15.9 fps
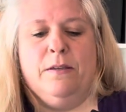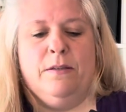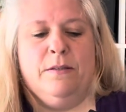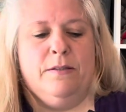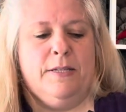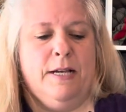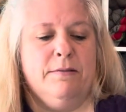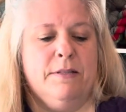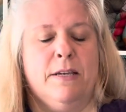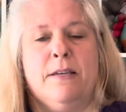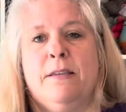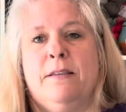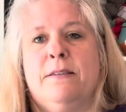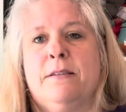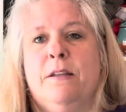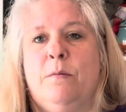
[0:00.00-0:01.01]
Sounds like
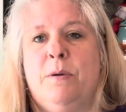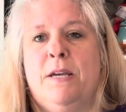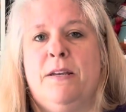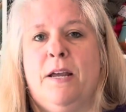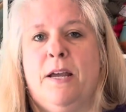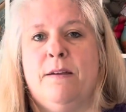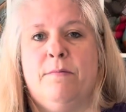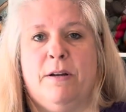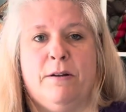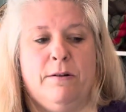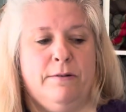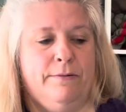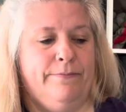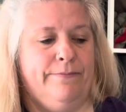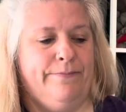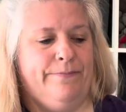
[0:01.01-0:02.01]
it's going to be a
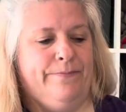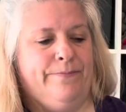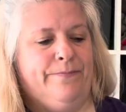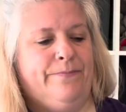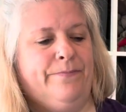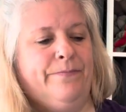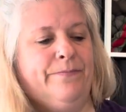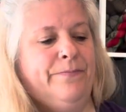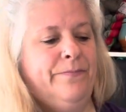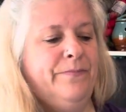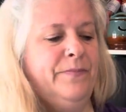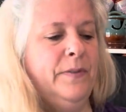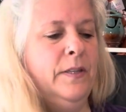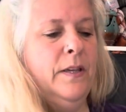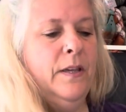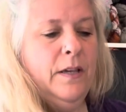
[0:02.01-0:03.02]
nightmare.
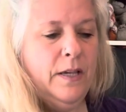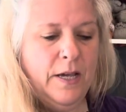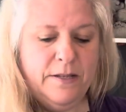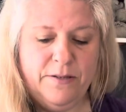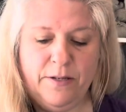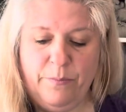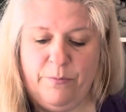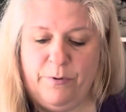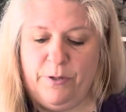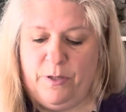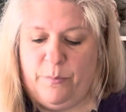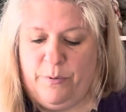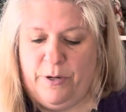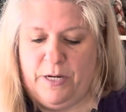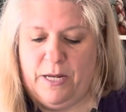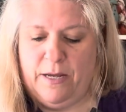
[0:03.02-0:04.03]
Ends up really
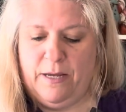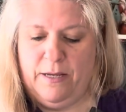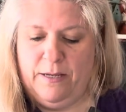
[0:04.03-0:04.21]
pretty.